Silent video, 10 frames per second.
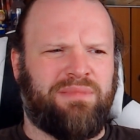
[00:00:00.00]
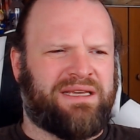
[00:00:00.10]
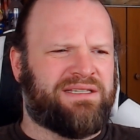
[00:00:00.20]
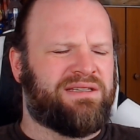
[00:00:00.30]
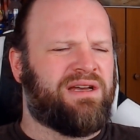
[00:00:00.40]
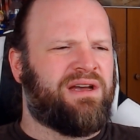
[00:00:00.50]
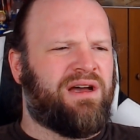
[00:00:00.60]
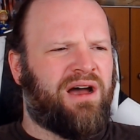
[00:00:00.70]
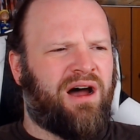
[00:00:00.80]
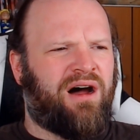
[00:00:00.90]
mix.
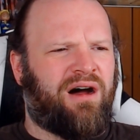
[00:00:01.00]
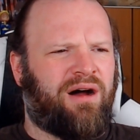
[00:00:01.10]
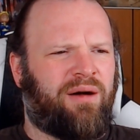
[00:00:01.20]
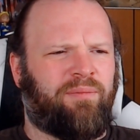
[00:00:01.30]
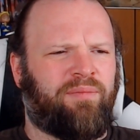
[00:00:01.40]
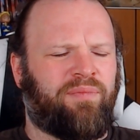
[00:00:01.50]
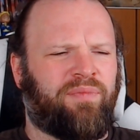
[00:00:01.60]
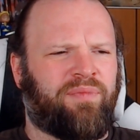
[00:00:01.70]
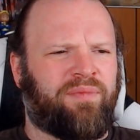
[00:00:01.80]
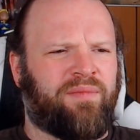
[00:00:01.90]
So
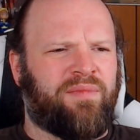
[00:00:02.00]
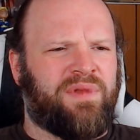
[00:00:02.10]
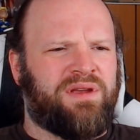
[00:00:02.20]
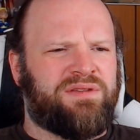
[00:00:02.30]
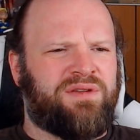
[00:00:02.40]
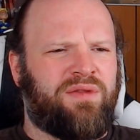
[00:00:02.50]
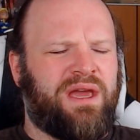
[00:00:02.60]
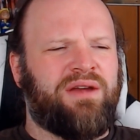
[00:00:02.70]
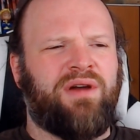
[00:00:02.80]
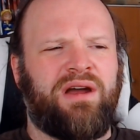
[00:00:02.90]

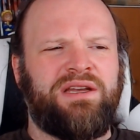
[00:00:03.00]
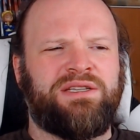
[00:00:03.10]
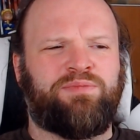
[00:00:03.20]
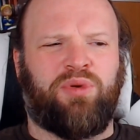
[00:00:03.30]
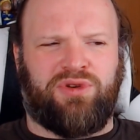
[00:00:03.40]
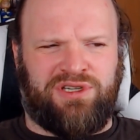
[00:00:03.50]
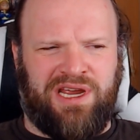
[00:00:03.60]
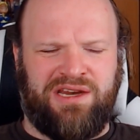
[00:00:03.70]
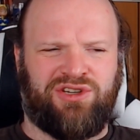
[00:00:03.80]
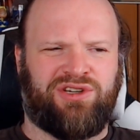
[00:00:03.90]
there is
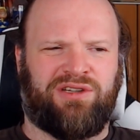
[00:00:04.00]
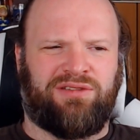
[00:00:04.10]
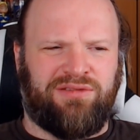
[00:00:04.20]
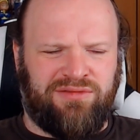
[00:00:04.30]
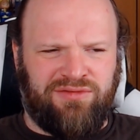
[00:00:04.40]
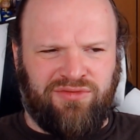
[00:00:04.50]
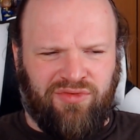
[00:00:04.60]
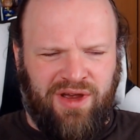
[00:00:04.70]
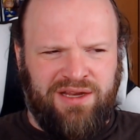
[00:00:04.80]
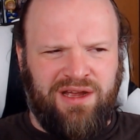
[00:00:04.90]
potential,
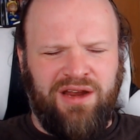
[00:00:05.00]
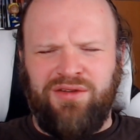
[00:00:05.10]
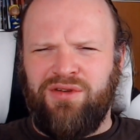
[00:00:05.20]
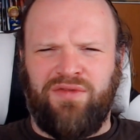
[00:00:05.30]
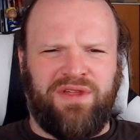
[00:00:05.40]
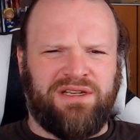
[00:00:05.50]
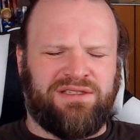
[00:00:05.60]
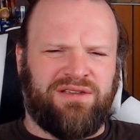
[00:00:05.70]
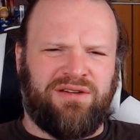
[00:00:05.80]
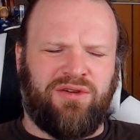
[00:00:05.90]
right? I don't know if
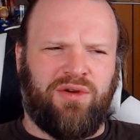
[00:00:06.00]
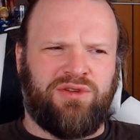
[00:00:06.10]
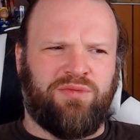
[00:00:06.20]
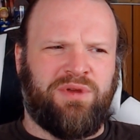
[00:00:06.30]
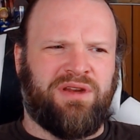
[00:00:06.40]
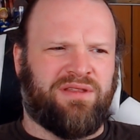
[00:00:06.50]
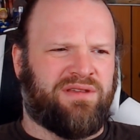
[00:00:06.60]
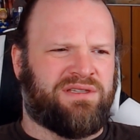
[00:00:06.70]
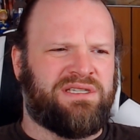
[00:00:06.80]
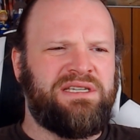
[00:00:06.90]
there's going to be
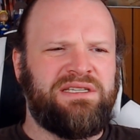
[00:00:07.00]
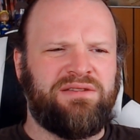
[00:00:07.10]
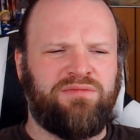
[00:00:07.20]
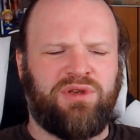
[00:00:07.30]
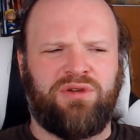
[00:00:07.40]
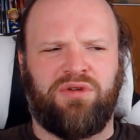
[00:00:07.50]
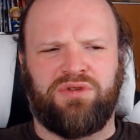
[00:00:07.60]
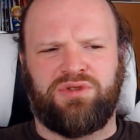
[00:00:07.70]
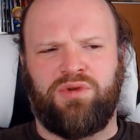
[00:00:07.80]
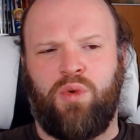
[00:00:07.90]
another season
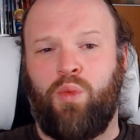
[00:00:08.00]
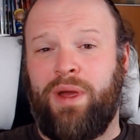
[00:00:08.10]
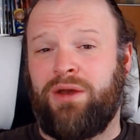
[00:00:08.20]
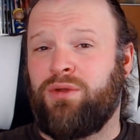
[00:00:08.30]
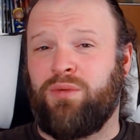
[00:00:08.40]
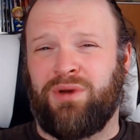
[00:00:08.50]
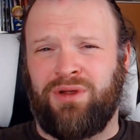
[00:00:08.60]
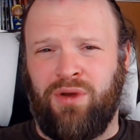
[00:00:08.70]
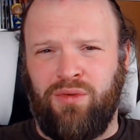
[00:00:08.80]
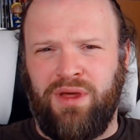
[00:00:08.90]
because where do you want to
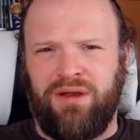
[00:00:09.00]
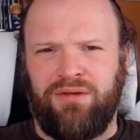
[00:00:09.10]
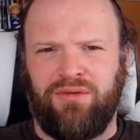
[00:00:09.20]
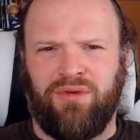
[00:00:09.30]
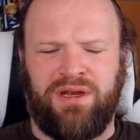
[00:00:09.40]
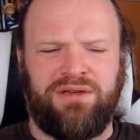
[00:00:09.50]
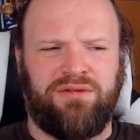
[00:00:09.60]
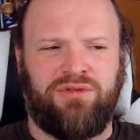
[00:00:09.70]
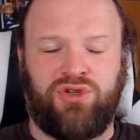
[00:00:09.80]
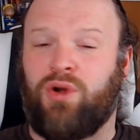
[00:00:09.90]
go there? Right?
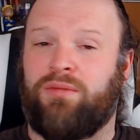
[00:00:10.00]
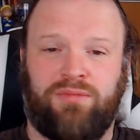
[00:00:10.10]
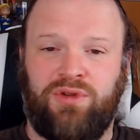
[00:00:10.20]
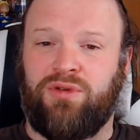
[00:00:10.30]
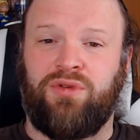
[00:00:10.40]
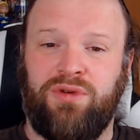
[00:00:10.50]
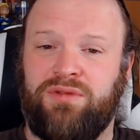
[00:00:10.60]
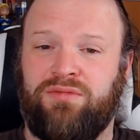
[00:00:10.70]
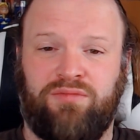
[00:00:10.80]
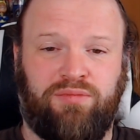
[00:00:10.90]
Sure, you could
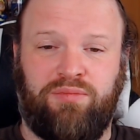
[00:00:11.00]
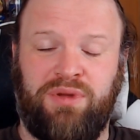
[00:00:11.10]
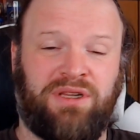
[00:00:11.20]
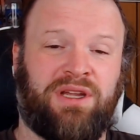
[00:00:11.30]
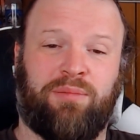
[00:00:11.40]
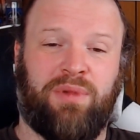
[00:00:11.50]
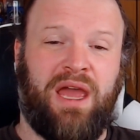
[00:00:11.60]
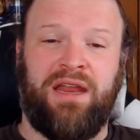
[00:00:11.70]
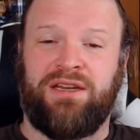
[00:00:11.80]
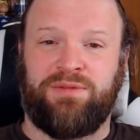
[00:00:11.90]
build up
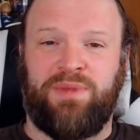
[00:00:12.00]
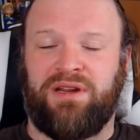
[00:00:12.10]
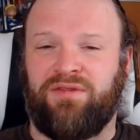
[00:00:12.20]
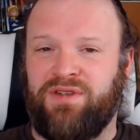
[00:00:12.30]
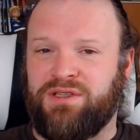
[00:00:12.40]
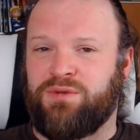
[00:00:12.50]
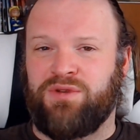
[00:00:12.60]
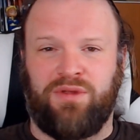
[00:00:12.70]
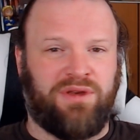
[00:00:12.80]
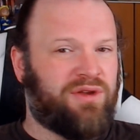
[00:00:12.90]
endless battlefields with
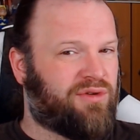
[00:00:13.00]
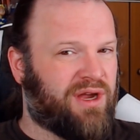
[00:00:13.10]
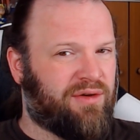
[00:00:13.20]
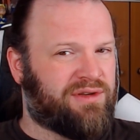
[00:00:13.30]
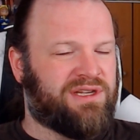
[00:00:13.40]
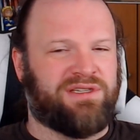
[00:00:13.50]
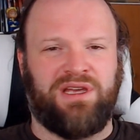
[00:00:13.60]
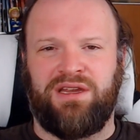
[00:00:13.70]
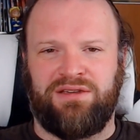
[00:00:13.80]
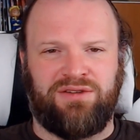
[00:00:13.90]
all the new characters
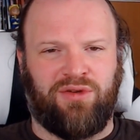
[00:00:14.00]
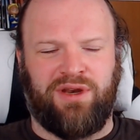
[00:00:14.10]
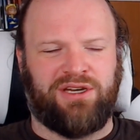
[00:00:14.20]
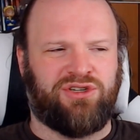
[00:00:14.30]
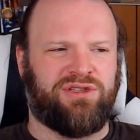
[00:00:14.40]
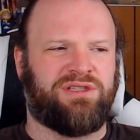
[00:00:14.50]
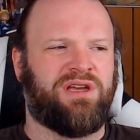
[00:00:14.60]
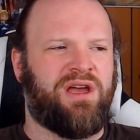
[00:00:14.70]
and connections,